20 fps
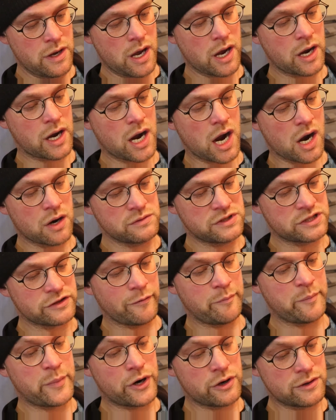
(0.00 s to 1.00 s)
accounts
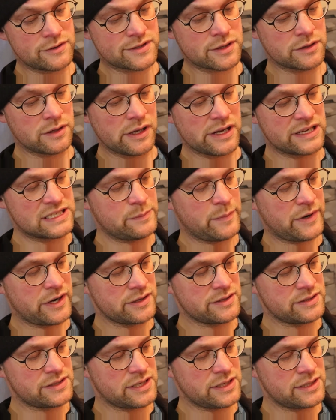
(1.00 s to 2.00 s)
of personal
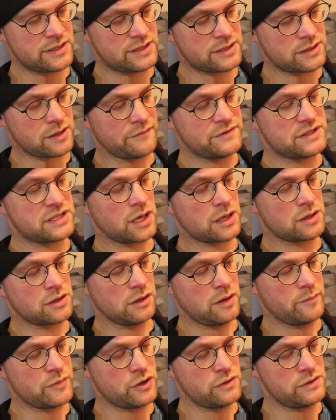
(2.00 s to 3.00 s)
experiences of
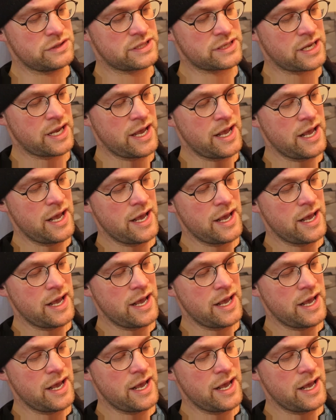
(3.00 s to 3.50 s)
sexual abuse